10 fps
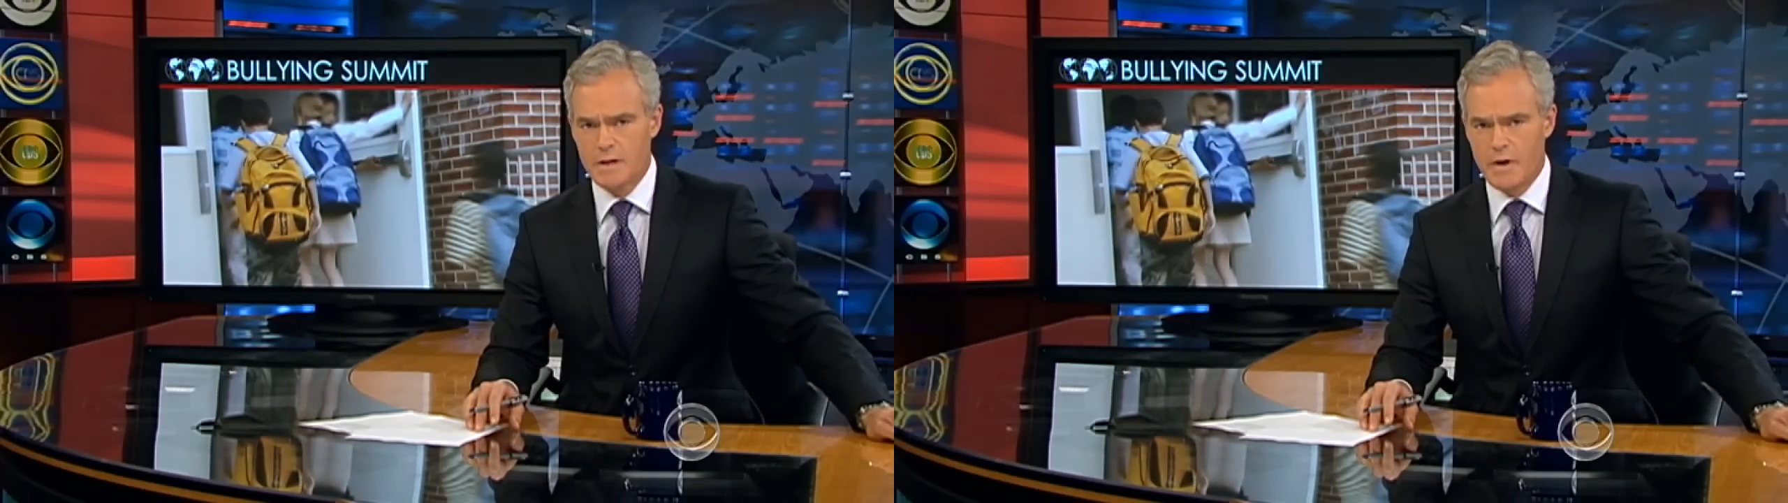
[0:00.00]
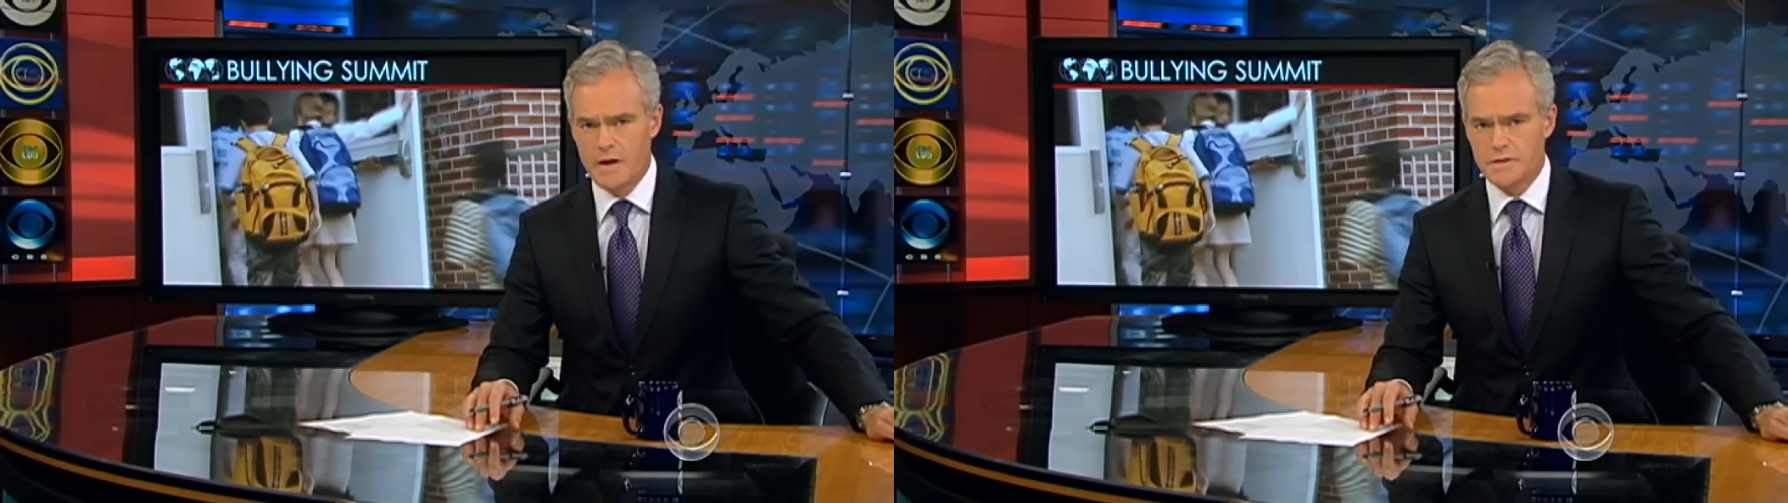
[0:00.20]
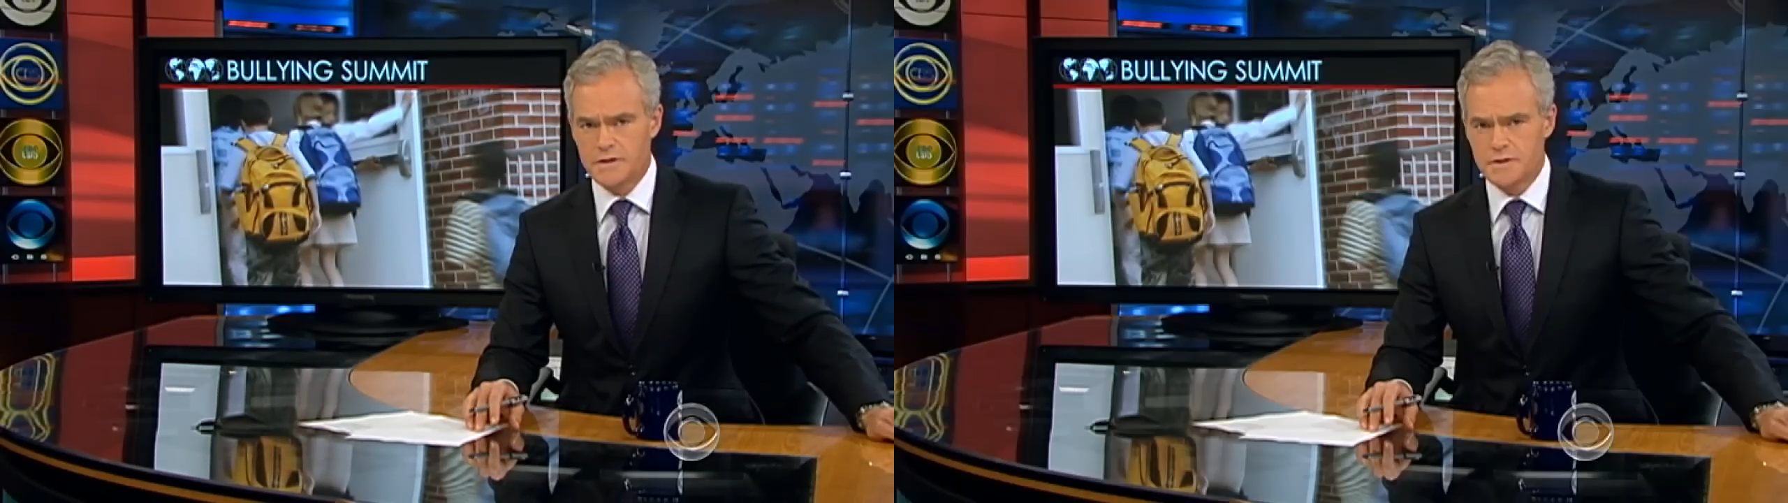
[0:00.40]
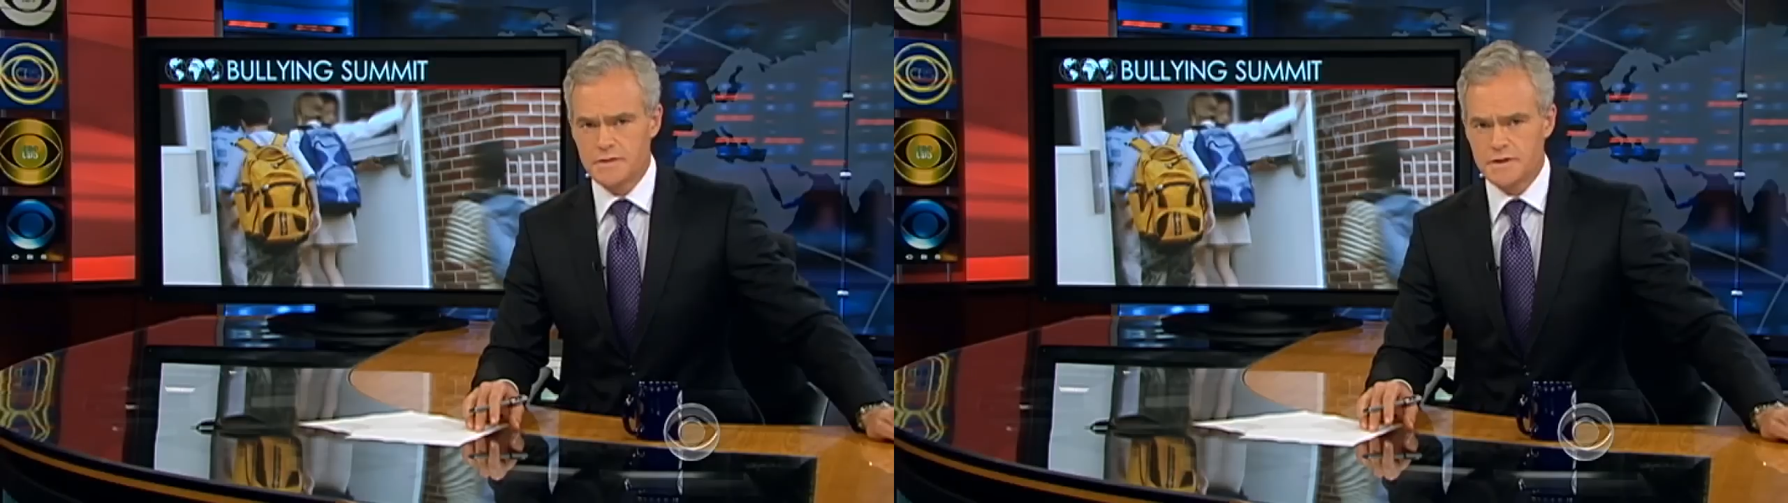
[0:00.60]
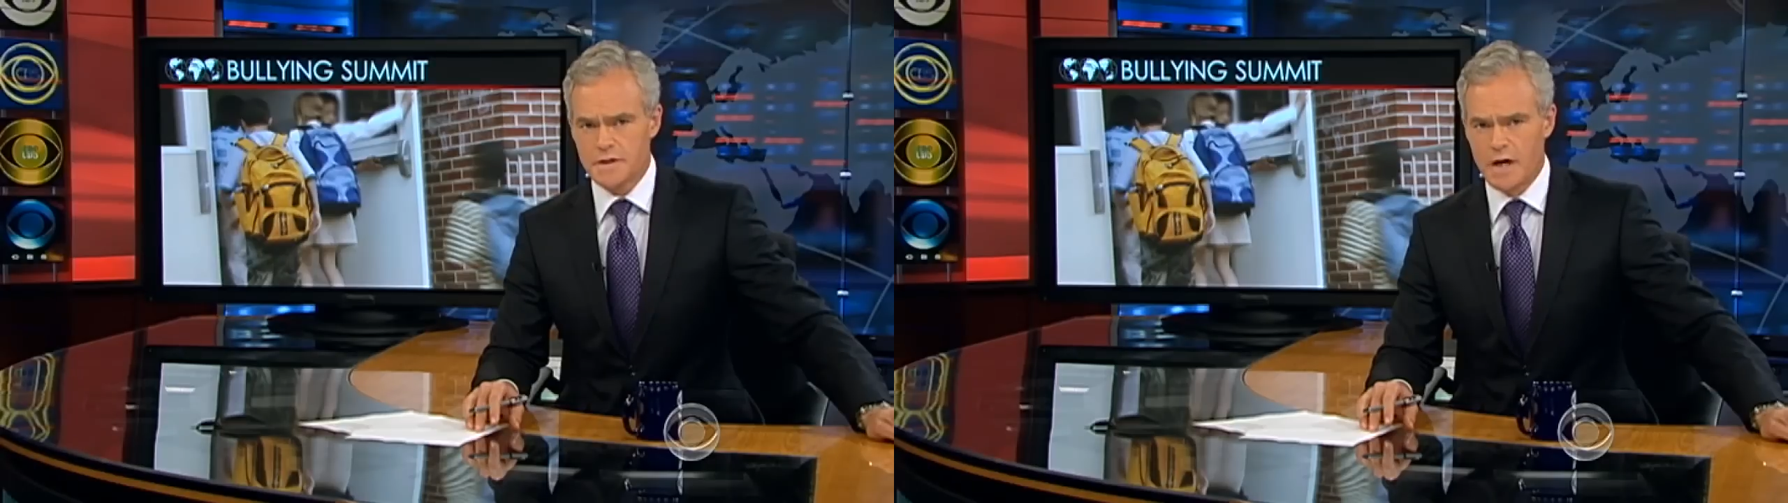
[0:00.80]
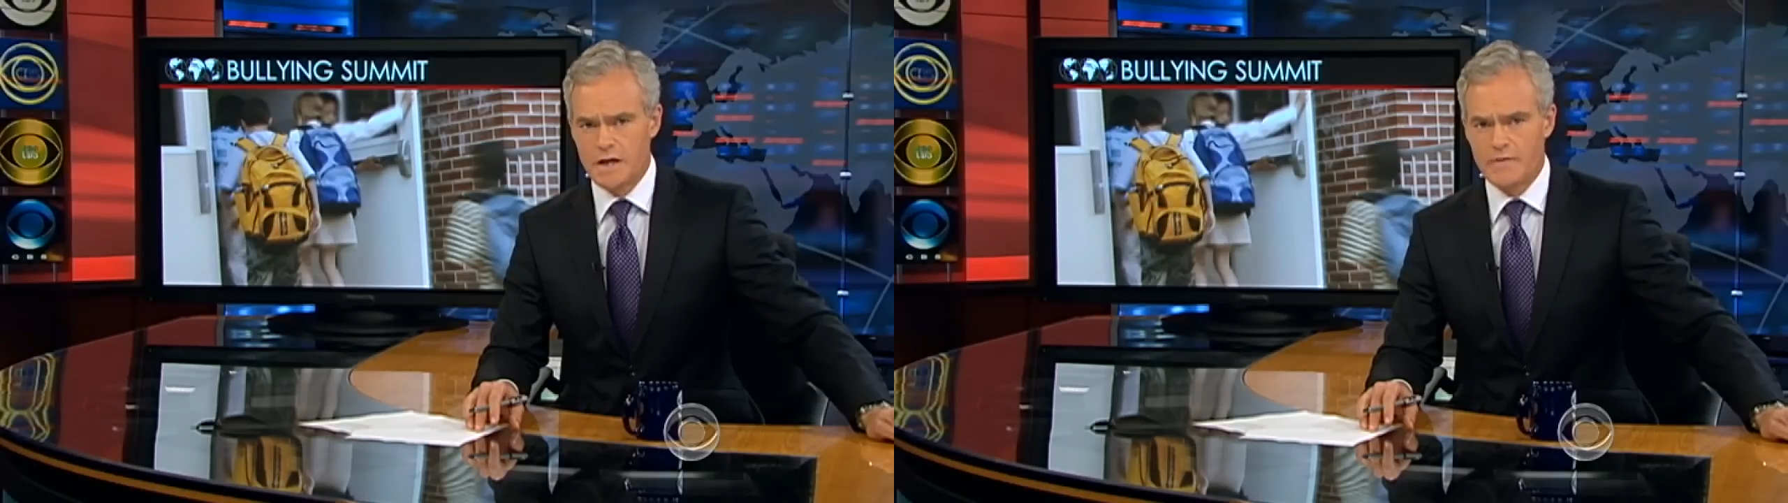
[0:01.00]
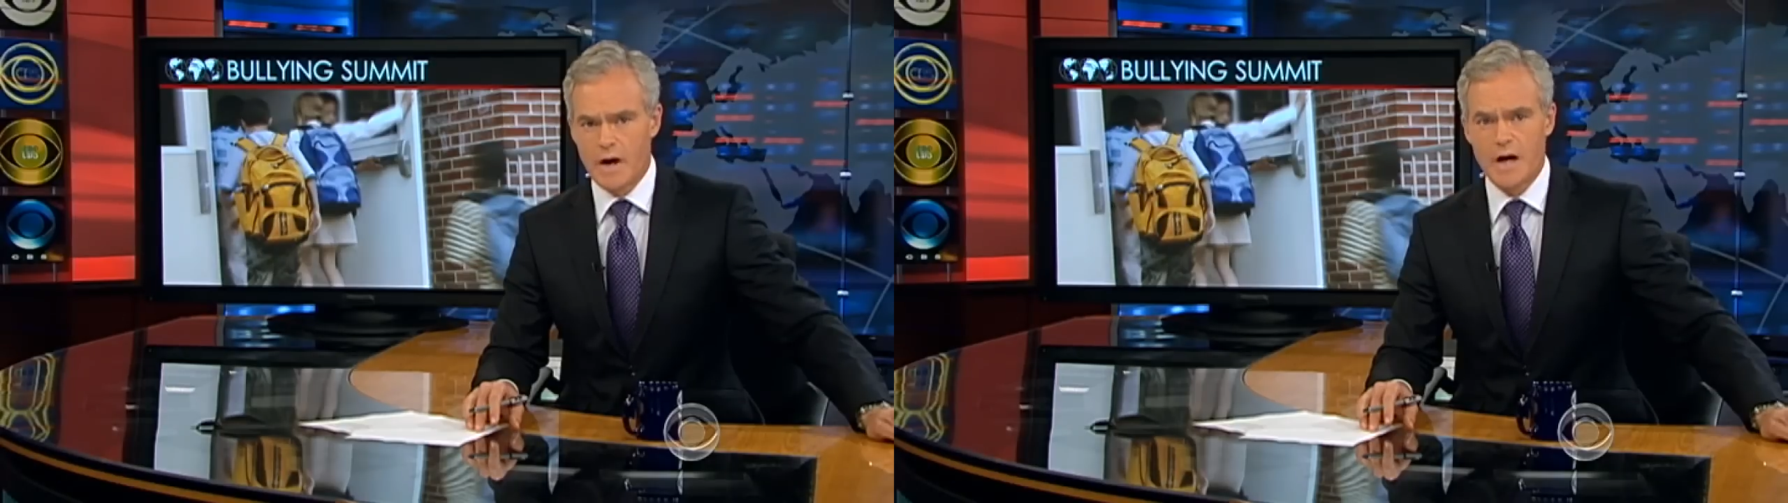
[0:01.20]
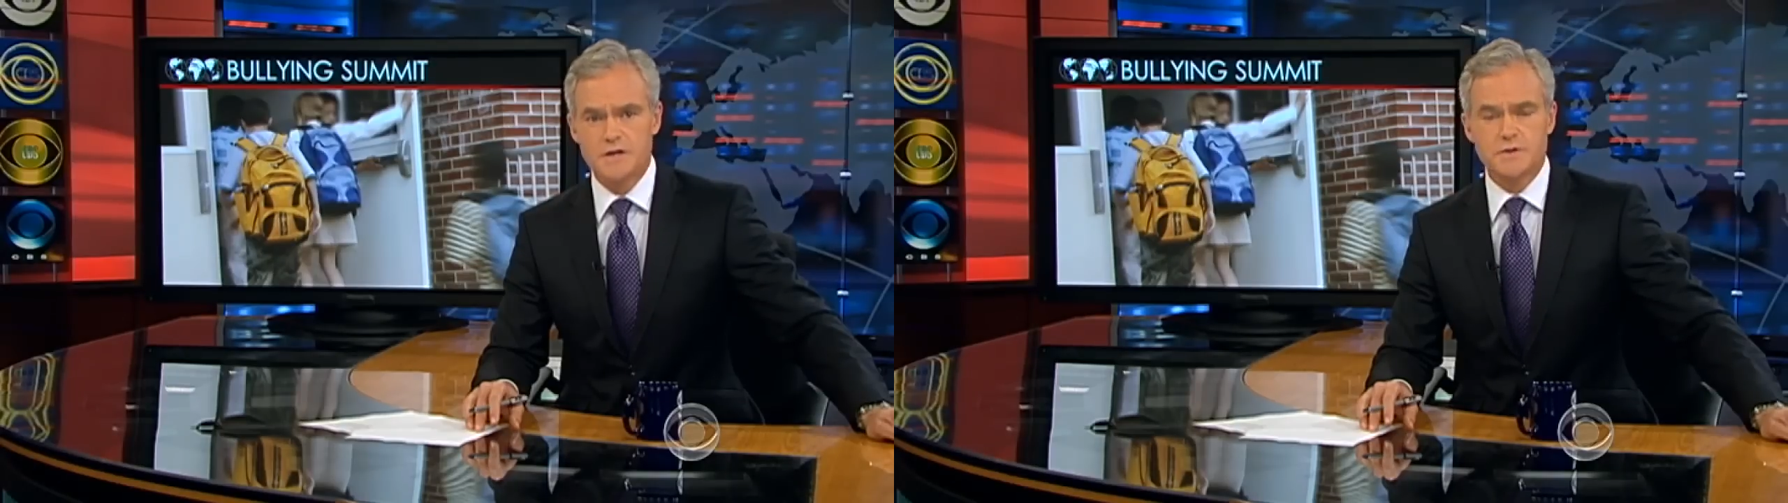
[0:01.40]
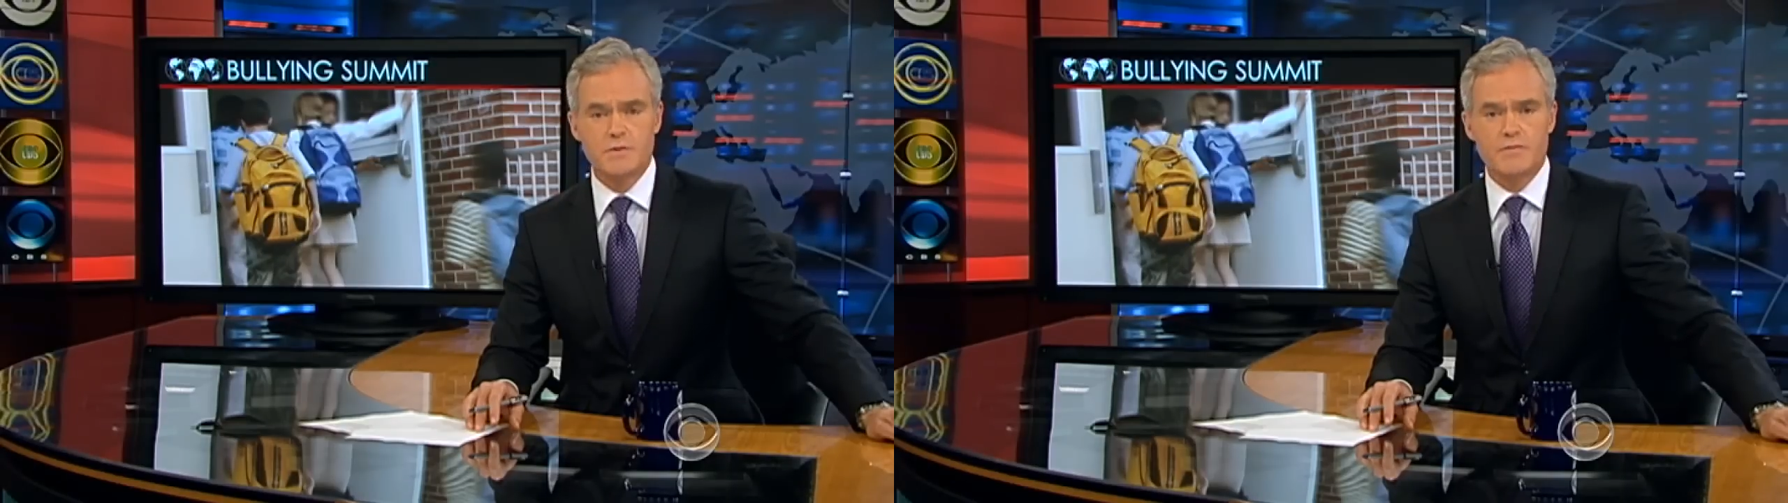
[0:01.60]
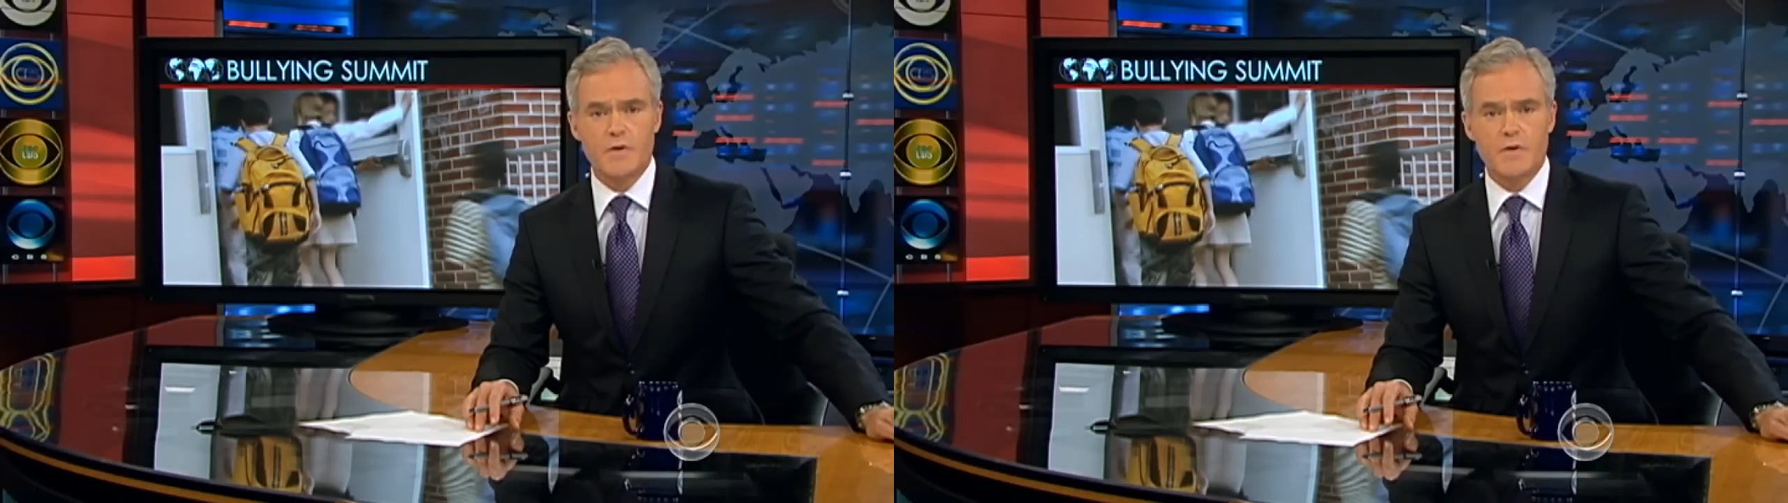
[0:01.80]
by the suicide of a high school